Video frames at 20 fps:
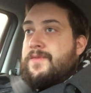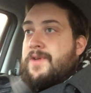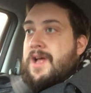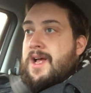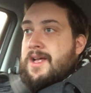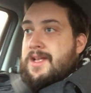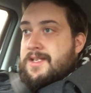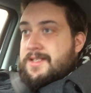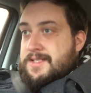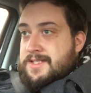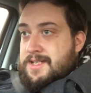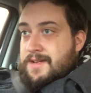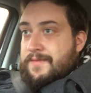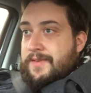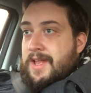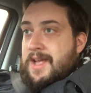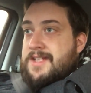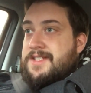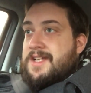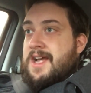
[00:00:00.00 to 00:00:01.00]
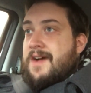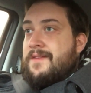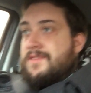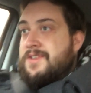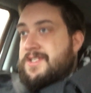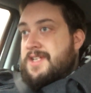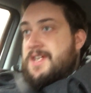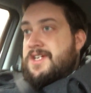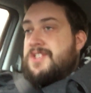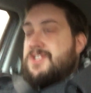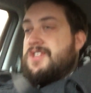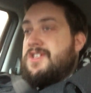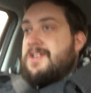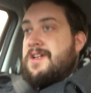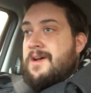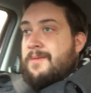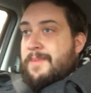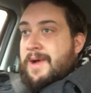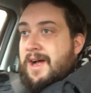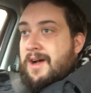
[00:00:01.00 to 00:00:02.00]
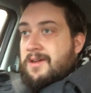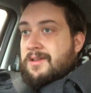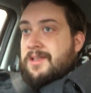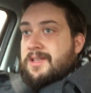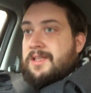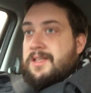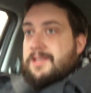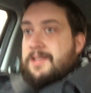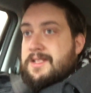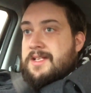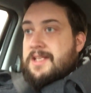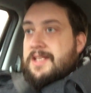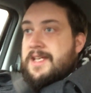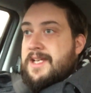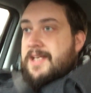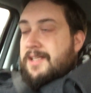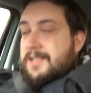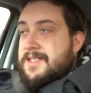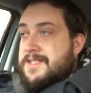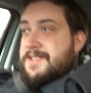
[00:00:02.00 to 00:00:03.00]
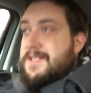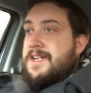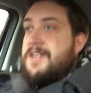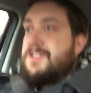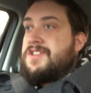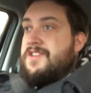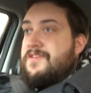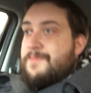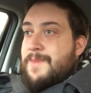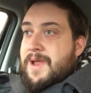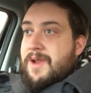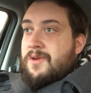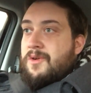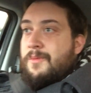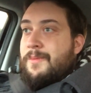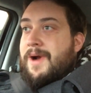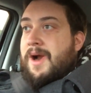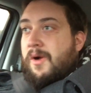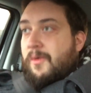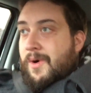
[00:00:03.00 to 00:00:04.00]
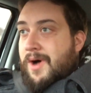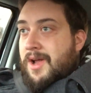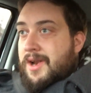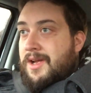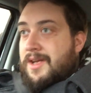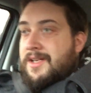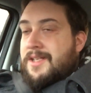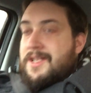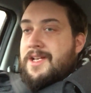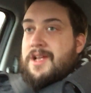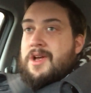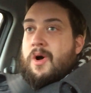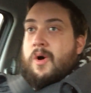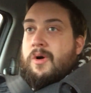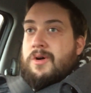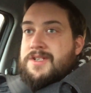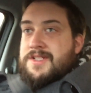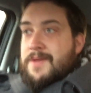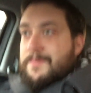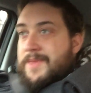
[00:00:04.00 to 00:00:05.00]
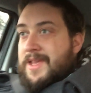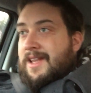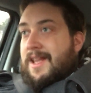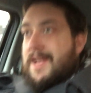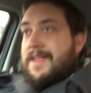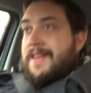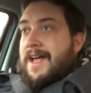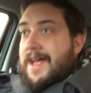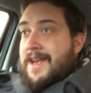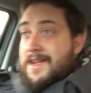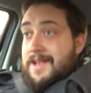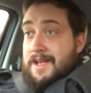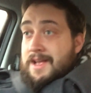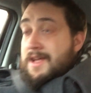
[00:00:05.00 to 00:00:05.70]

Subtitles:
a civilized conversation about the legalization of medical marijuana or something like that,